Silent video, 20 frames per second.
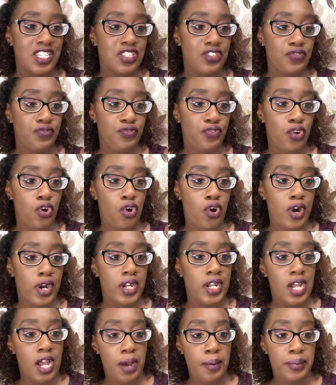is
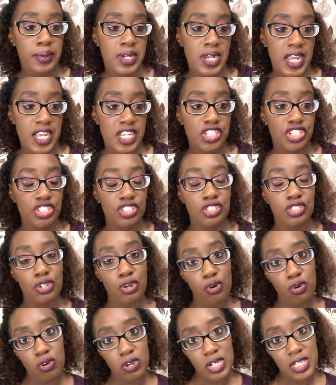for combination
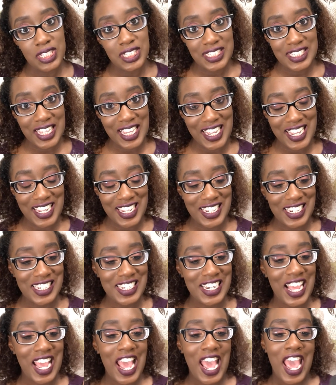to oily
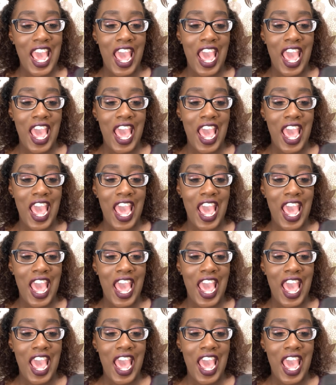skin.